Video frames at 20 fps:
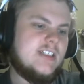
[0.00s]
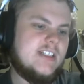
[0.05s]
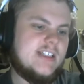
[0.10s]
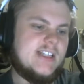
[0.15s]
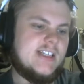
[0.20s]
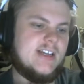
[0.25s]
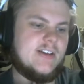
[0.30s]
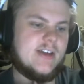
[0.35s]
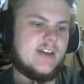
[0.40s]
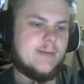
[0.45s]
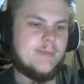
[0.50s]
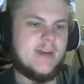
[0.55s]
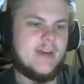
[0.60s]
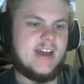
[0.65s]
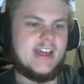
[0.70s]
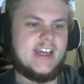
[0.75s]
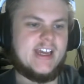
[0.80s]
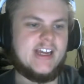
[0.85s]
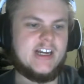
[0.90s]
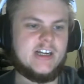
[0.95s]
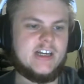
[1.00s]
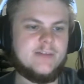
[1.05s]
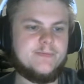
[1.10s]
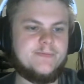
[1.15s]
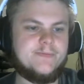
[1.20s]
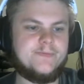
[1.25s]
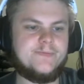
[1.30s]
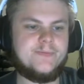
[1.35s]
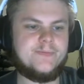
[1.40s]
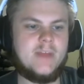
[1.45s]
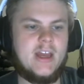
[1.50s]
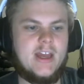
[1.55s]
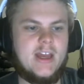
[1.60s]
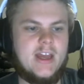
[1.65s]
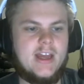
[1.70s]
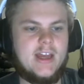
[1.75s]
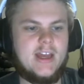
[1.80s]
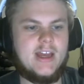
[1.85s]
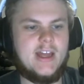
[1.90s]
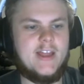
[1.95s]
They'll get back here,
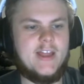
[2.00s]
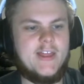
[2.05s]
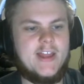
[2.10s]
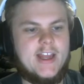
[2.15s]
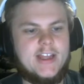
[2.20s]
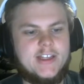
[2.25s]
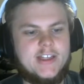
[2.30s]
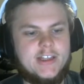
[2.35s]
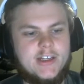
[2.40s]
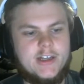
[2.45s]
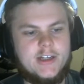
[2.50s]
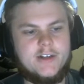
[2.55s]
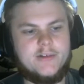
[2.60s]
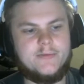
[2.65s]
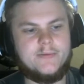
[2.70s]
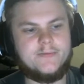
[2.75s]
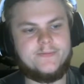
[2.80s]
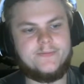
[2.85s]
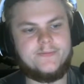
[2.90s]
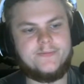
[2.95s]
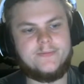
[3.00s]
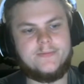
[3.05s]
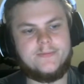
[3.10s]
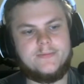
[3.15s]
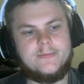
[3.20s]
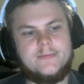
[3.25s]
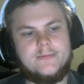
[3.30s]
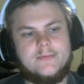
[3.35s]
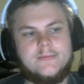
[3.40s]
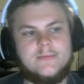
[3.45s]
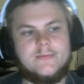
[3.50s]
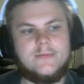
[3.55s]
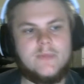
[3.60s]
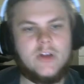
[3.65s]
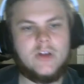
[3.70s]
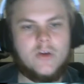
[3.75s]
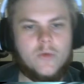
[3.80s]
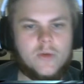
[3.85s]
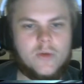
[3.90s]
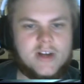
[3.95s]
and then, you know,
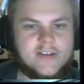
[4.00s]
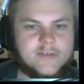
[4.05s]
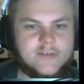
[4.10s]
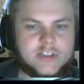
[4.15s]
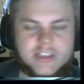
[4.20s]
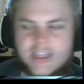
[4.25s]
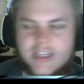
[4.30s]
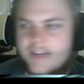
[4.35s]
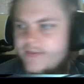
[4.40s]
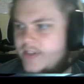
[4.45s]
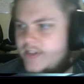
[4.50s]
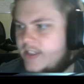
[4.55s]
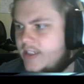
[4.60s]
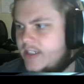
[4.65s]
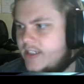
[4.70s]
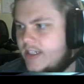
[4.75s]
whatever's left in the